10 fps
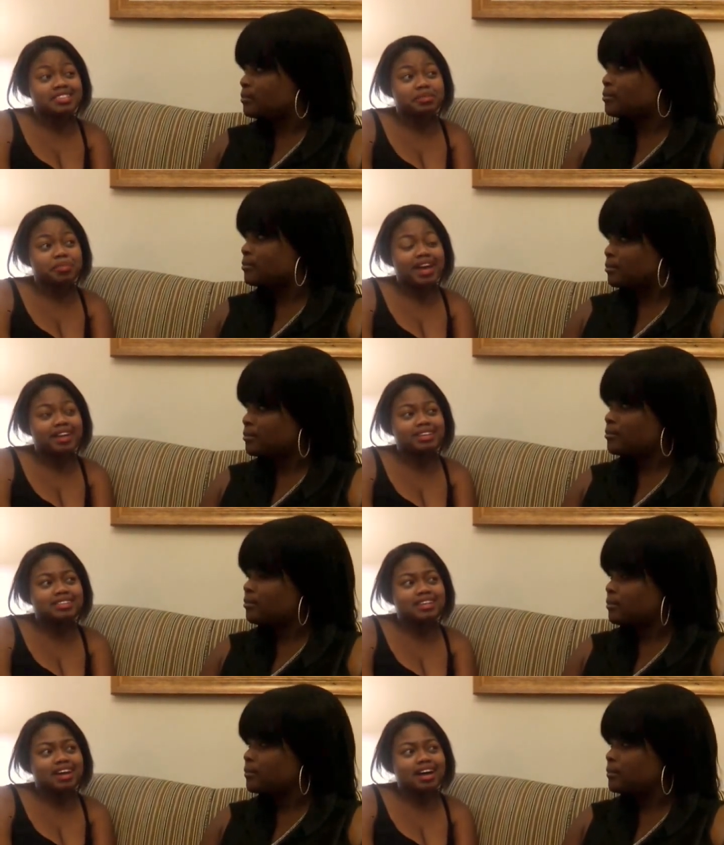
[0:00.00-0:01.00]
Speaker 1: deep.
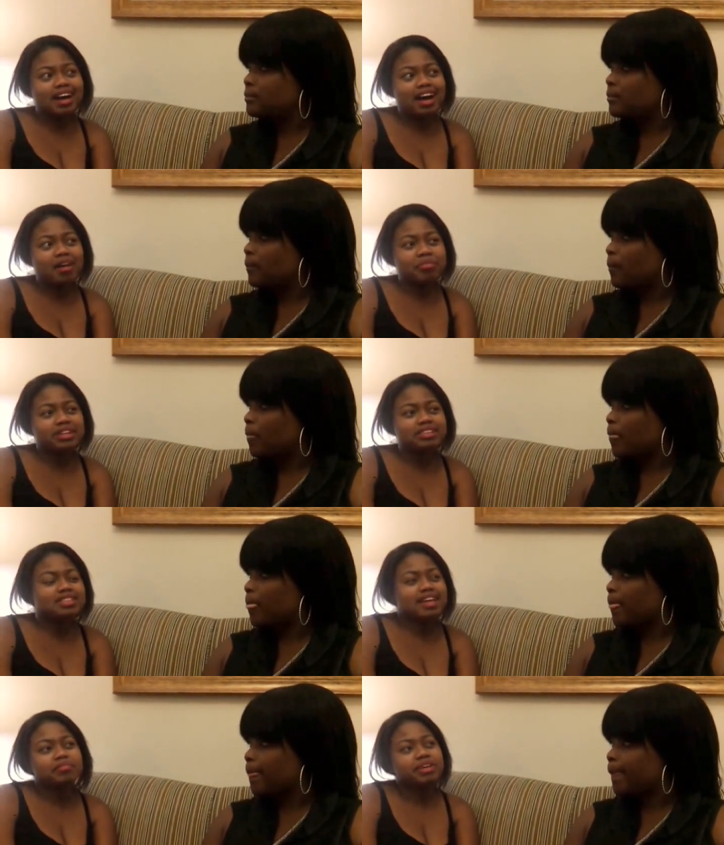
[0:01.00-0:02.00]
And I mean,
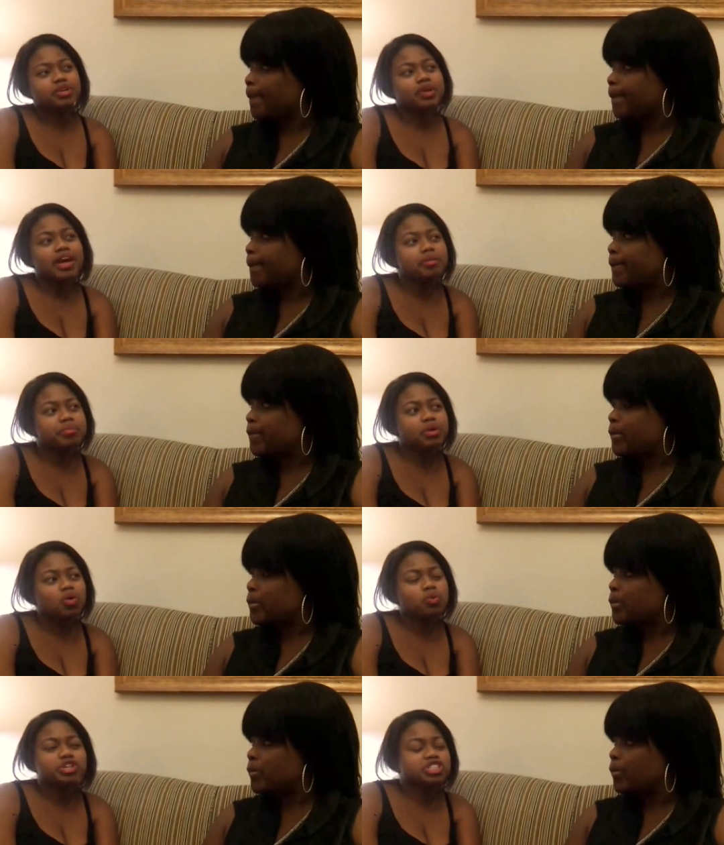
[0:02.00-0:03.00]
did that make you happy
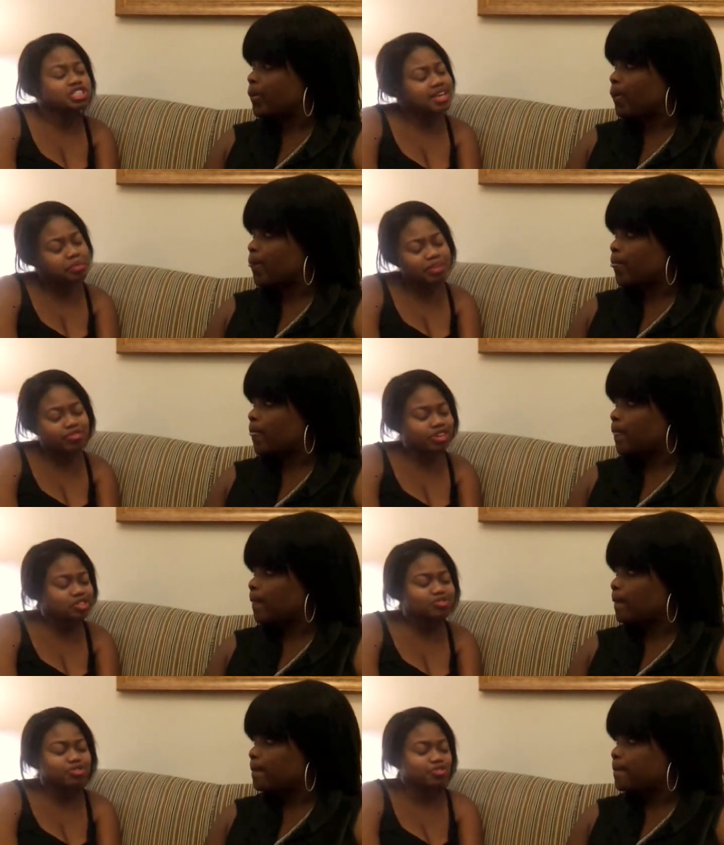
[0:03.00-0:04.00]
or were you just happy in
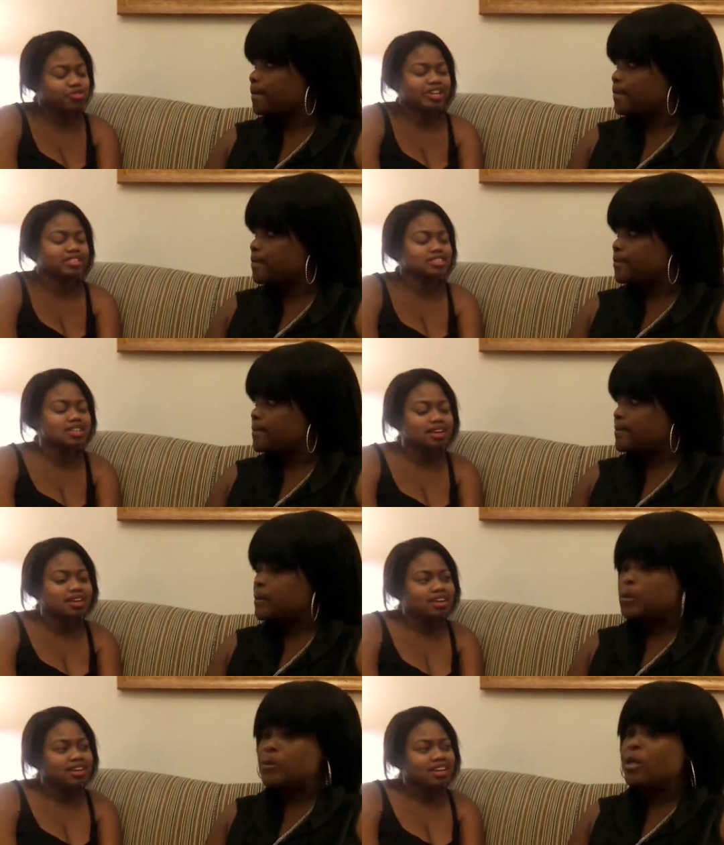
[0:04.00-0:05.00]
front of your friends?
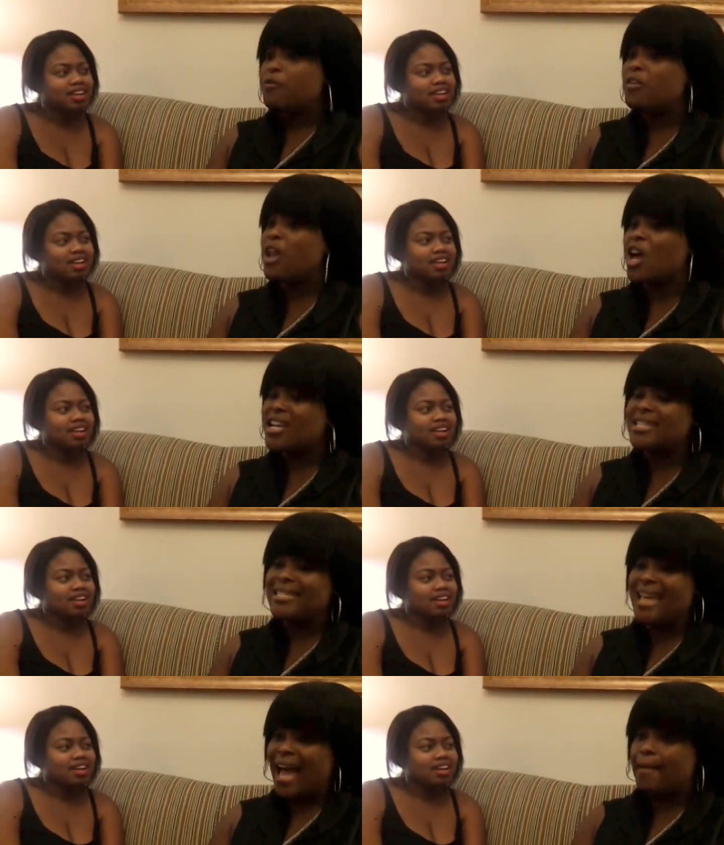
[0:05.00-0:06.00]
For the
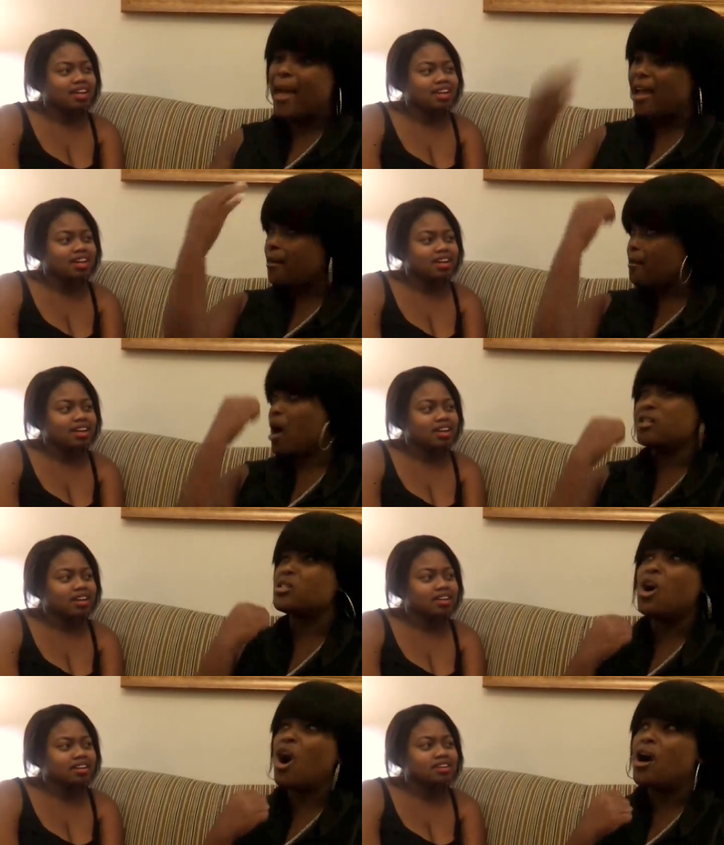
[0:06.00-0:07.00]
longest
Speaker 2: time, I had a
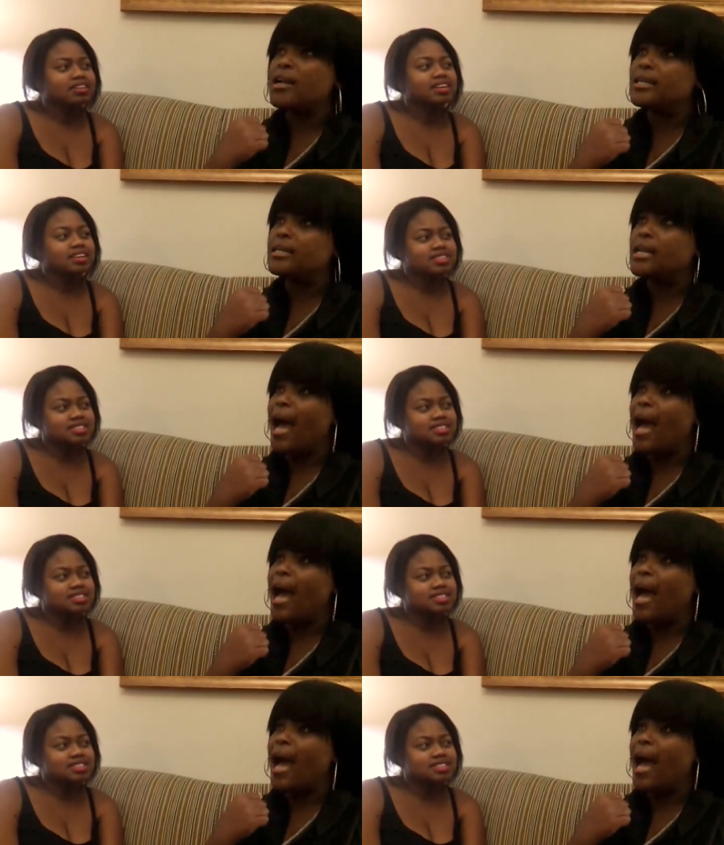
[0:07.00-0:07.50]
mask on. Yes.